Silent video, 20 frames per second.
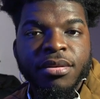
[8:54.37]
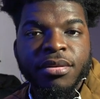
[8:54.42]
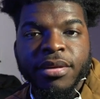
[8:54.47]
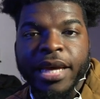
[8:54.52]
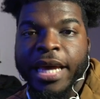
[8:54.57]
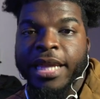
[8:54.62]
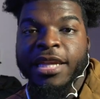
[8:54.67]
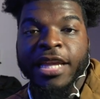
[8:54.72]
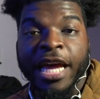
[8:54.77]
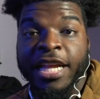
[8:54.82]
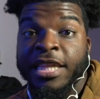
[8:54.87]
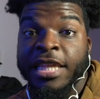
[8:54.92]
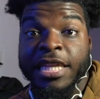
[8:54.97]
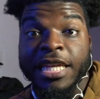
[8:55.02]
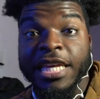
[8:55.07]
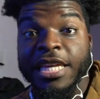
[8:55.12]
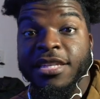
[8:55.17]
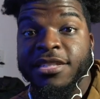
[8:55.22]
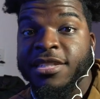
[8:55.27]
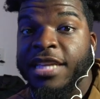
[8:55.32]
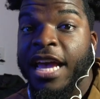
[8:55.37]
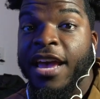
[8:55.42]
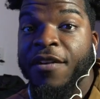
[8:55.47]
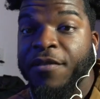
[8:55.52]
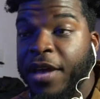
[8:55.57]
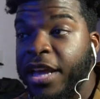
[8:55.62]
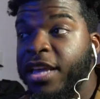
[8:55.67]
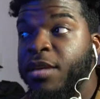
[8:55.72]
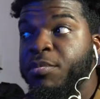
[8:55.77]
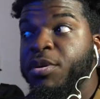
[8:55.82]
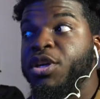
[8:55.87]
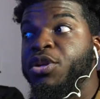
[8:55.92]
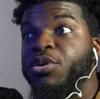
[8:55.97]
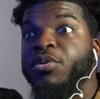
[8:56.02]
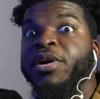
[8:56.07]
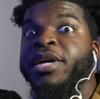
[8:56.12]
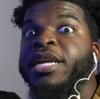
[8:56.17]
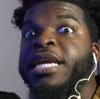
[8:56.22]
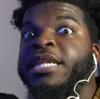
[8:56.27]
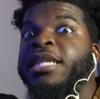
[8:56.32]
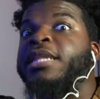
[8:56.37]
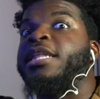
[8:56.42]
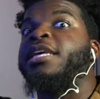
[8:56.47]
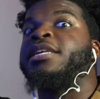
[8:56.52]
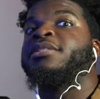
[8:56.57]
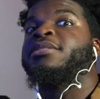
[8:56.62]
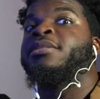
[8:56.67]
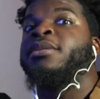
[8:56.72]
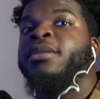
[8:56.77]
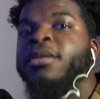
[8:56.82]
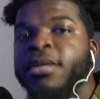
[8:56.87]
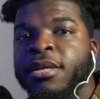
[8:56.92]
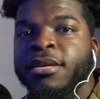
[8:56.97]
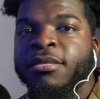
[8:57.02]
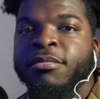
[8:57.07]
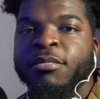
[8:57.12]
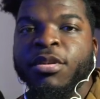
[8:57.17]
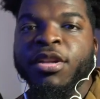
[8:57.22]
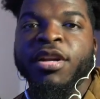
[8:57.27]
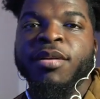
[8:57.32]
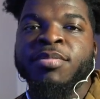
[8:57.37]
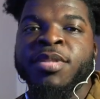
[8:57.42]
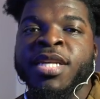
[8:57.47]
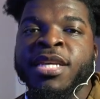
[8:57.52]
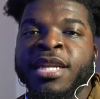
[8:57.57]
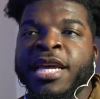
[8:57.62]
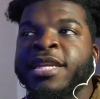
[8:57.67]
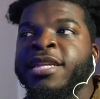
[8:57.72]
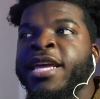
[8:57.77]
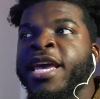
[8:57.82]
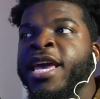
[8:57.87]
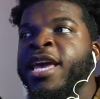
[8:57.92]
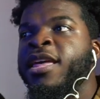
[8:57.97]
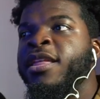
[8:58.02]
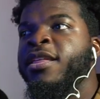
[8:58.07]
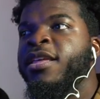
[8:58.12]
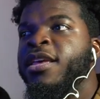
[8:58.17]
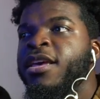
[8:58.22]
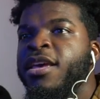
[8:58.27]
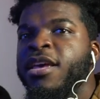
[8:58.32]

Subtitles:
At the least, I can be annoyed at the least. You know what I'm saying? Like, dang.